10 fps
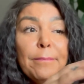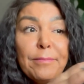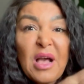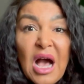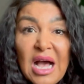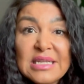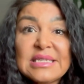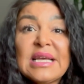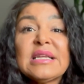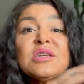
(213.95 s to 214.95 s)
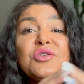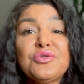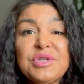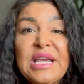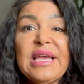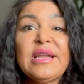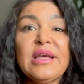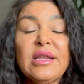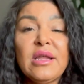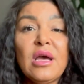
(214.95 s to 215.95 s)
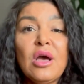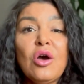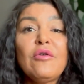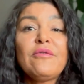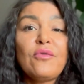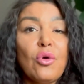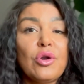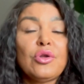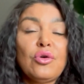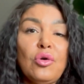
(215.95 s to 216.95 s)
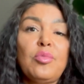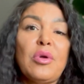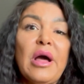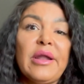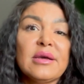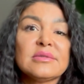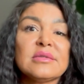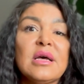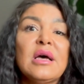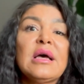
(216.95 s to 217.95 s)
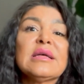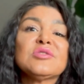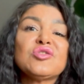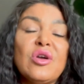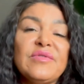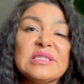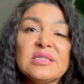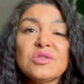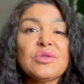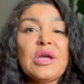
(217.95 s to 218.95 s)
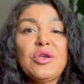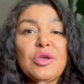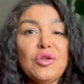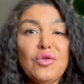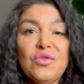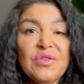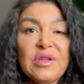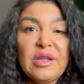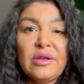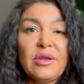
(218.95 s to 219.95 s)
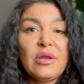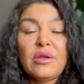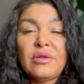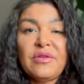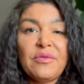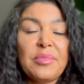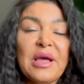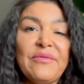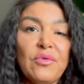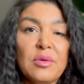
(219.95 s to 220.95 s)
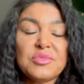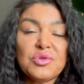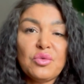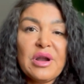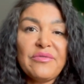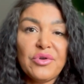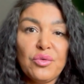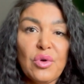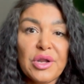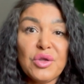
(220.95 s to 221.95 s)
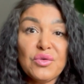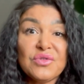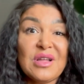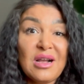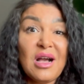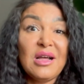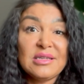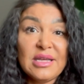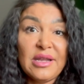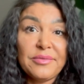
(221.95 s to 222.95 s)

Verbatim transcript: content created for your products and services so that you can use it in different platforms or wherever you want to use that content.